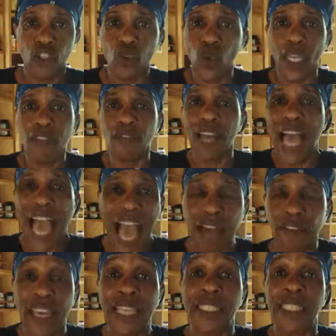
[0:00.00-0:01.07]
don't even
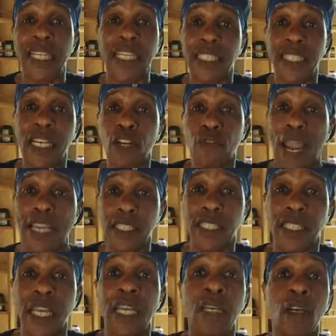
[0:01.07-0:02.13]
have a sickle cell
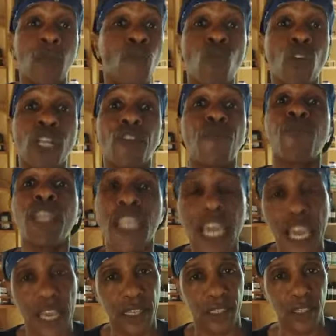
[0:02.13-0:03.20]
crisis more than 3
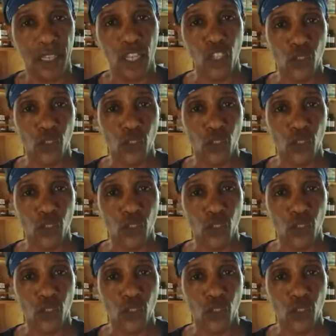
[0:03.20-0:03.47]
years.